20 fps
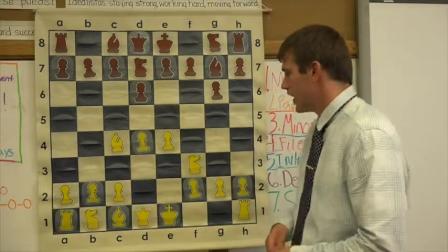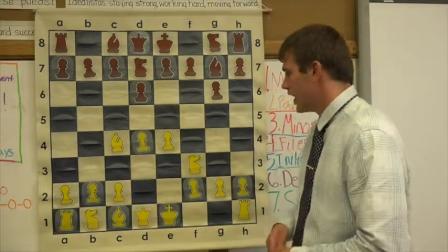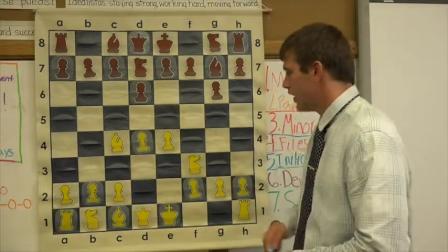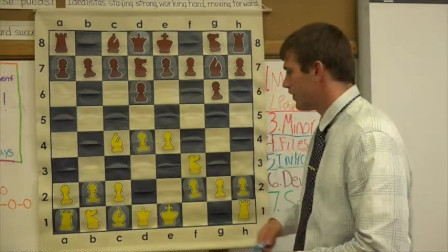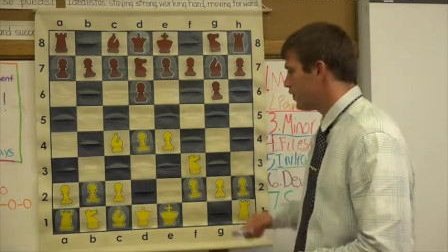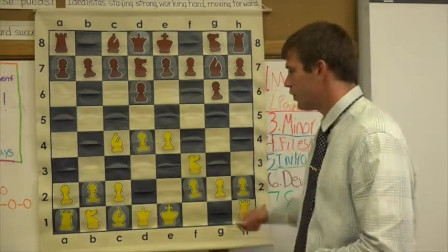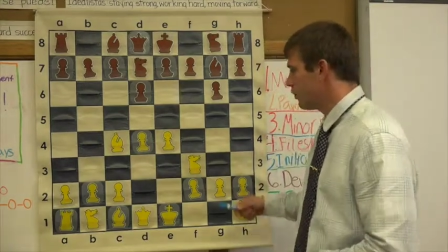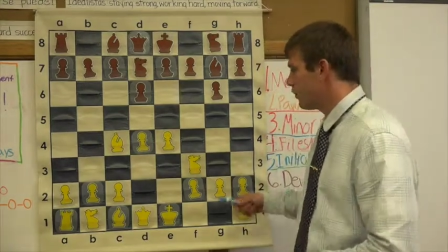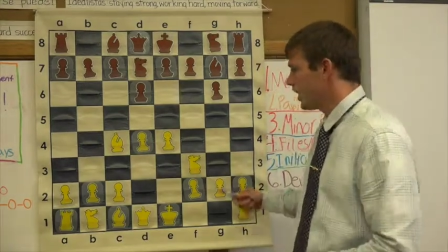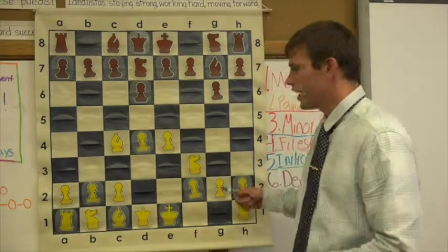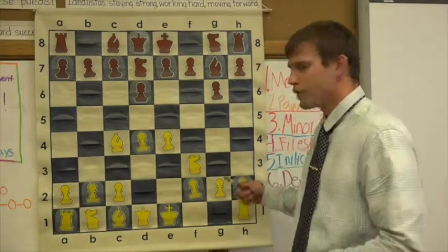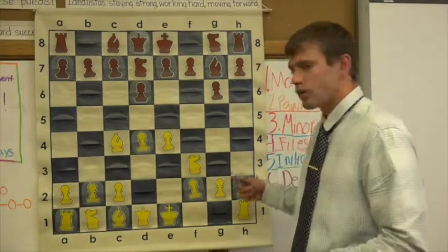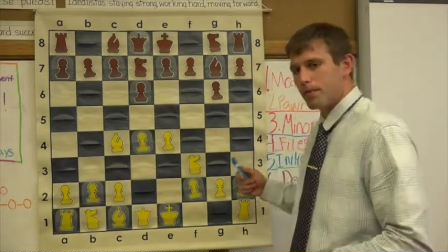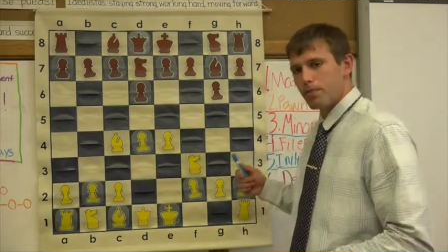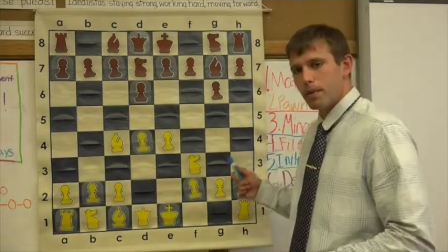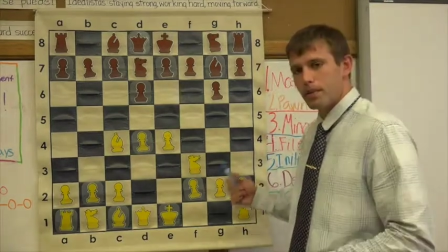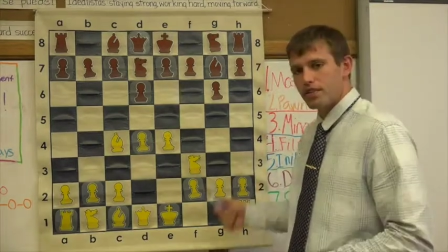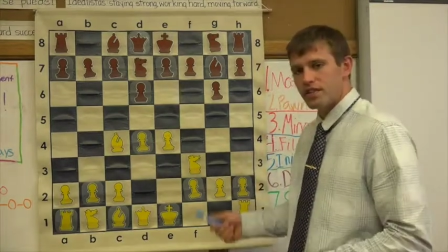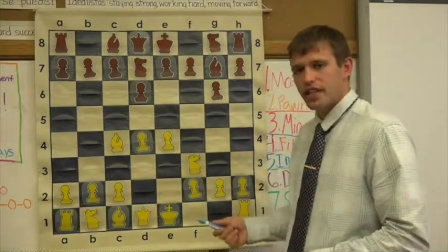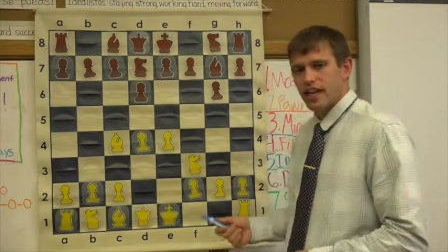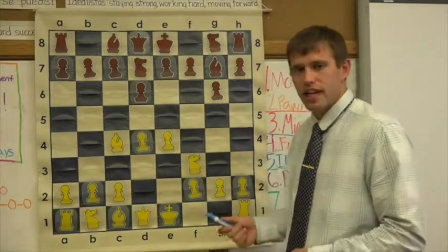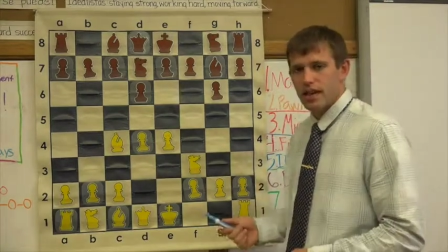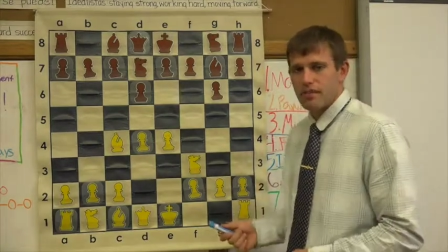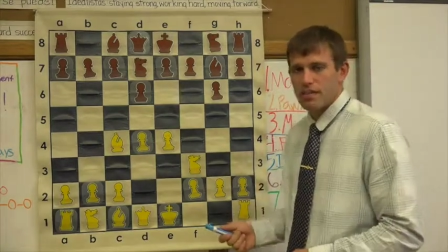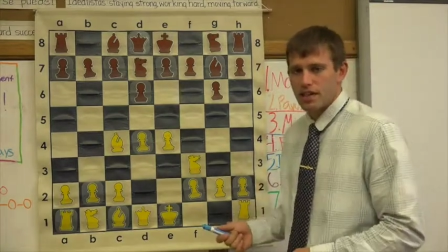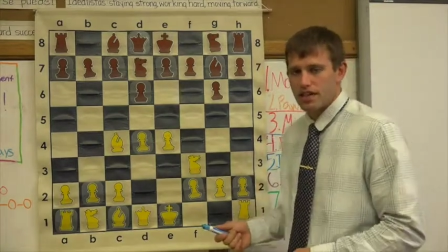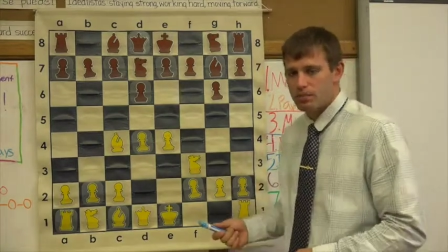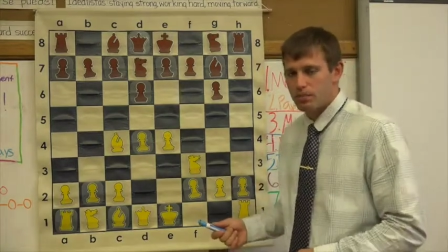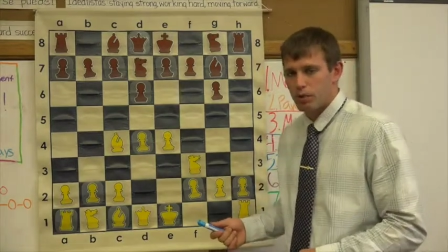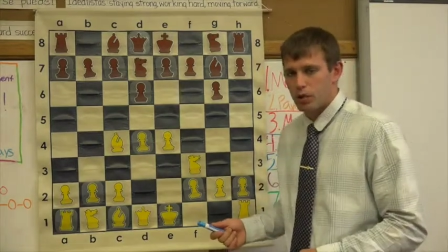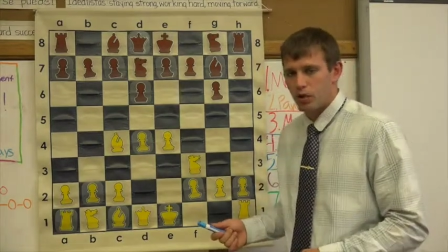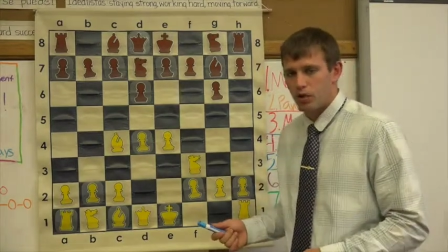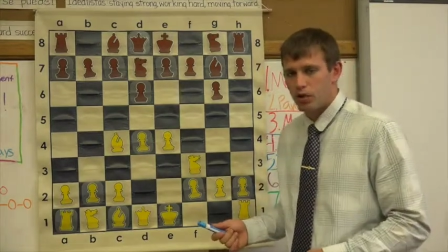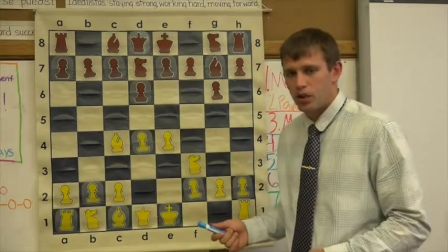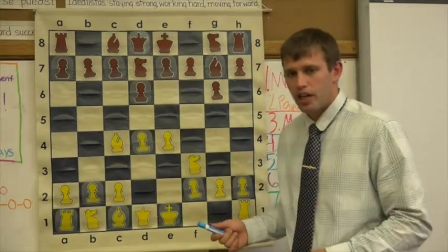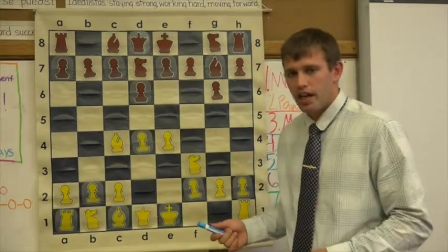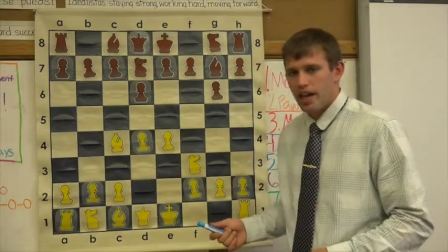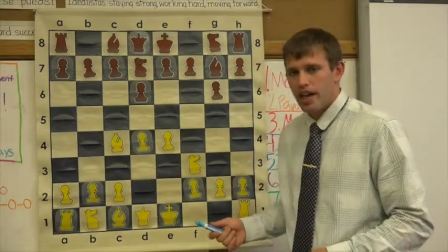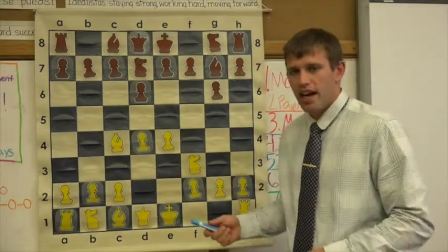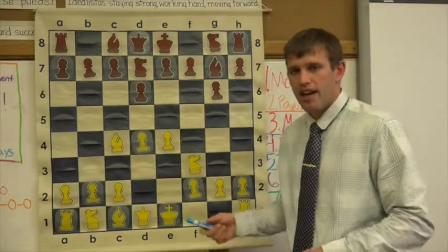If you find your opponent's second best
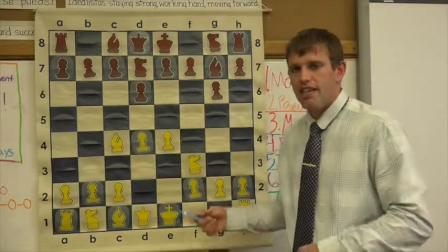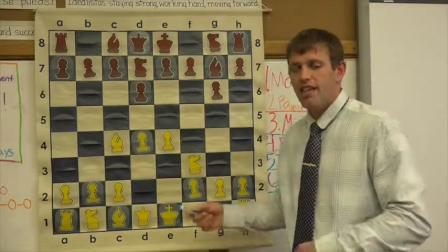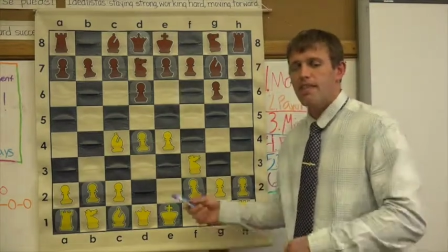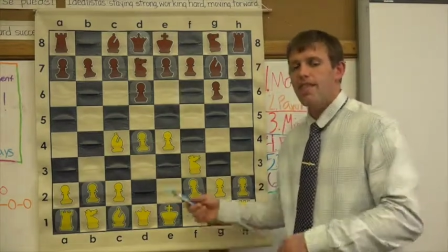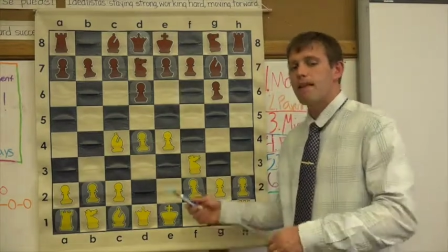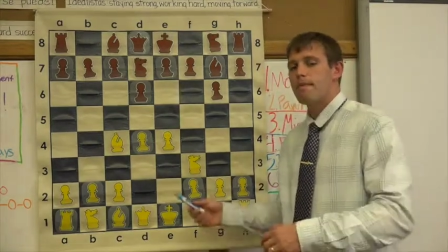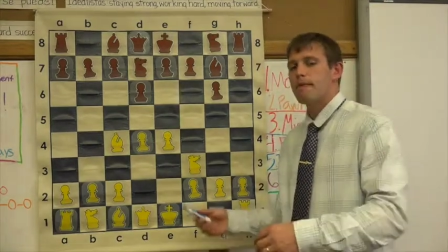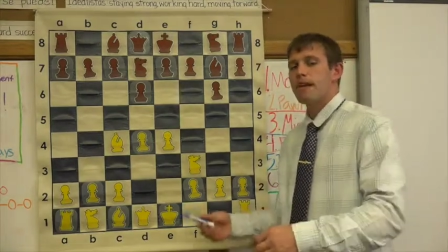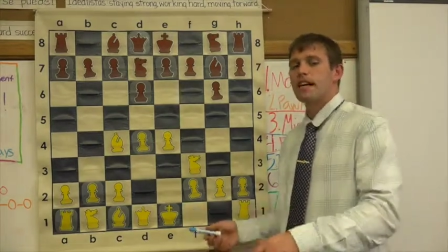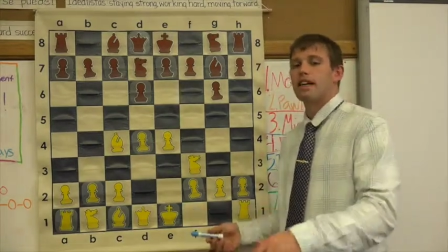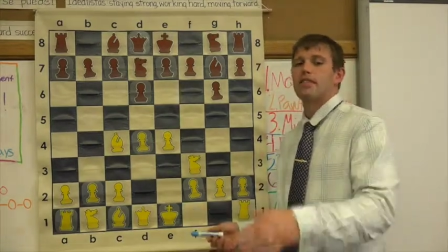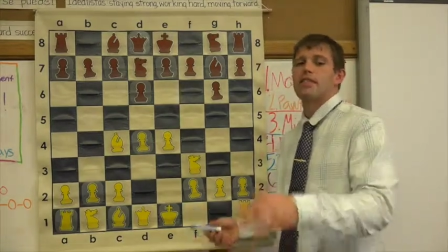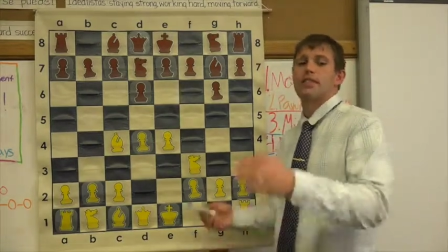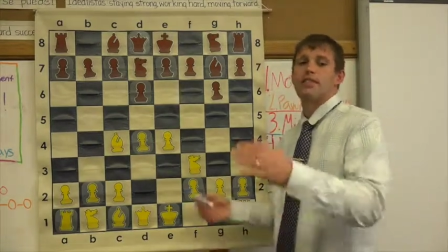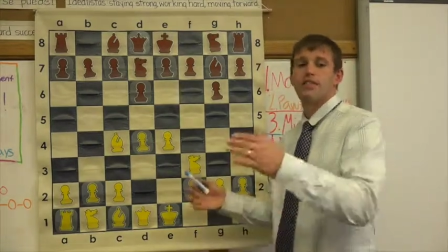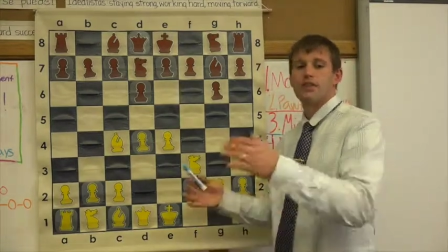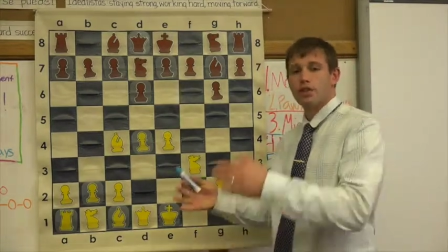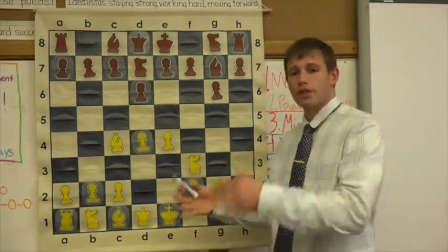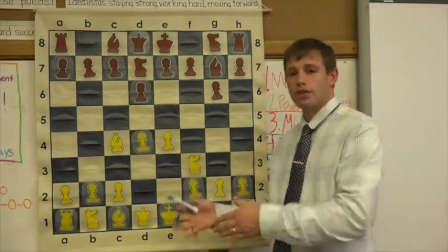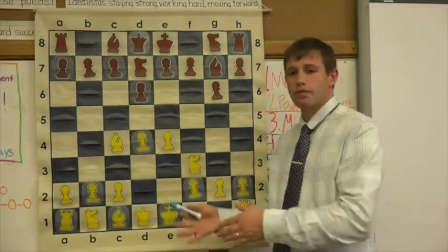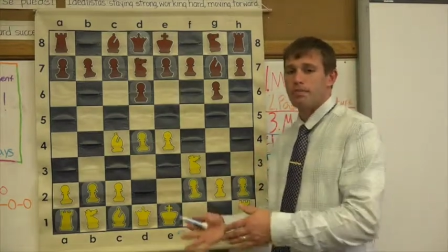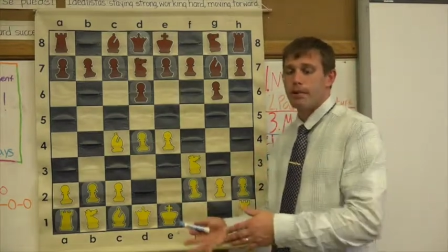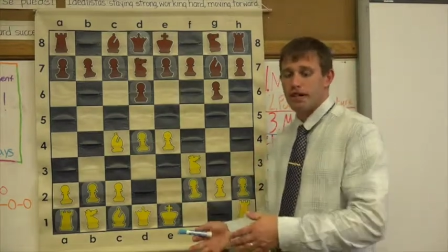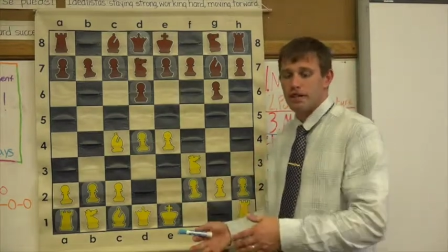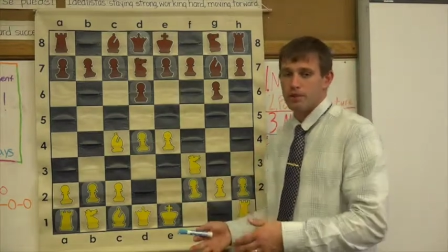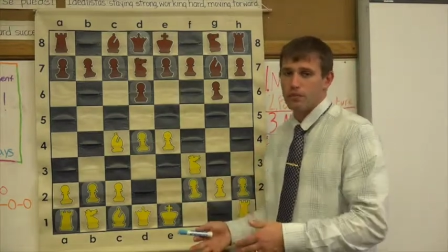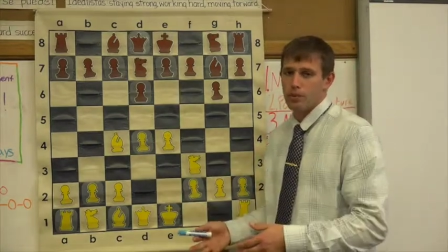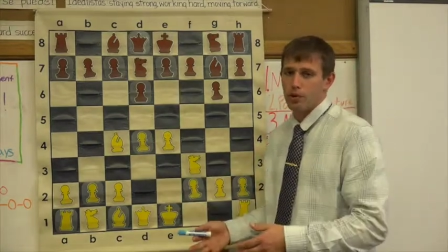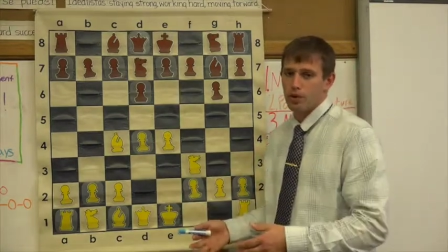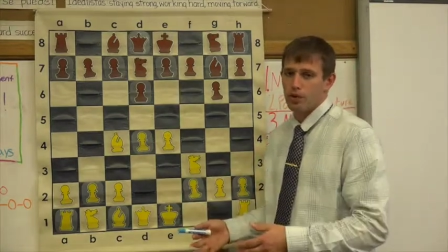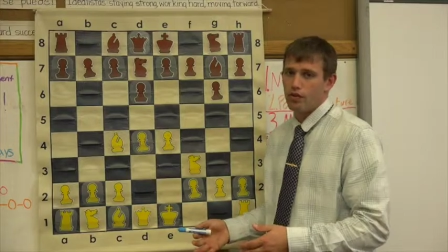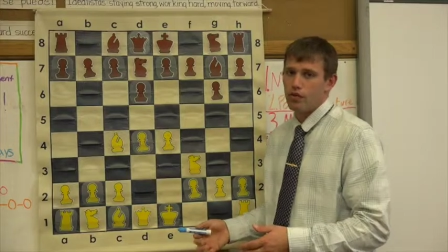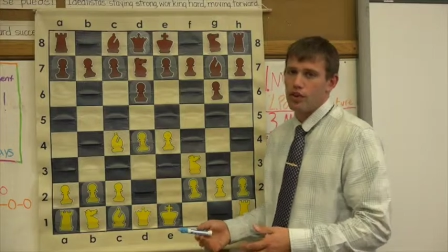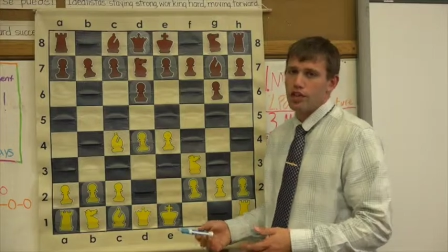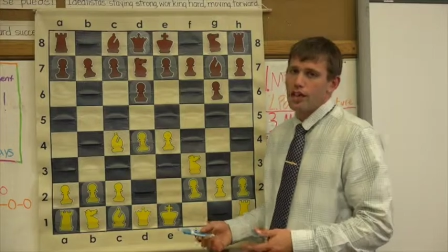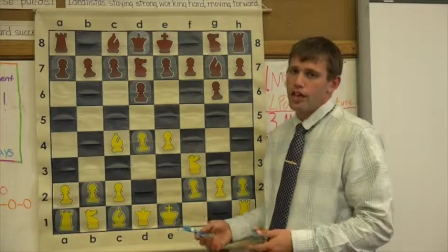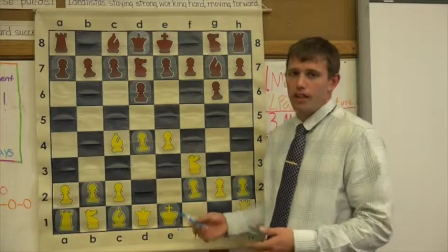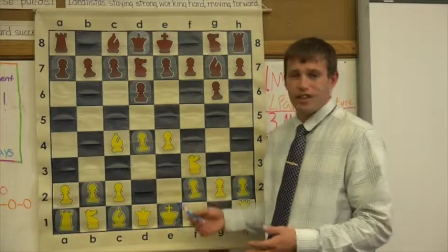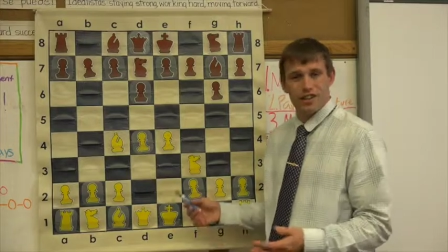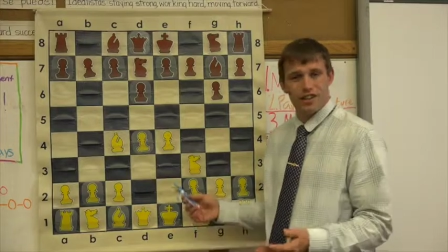move, and then they make the first best move,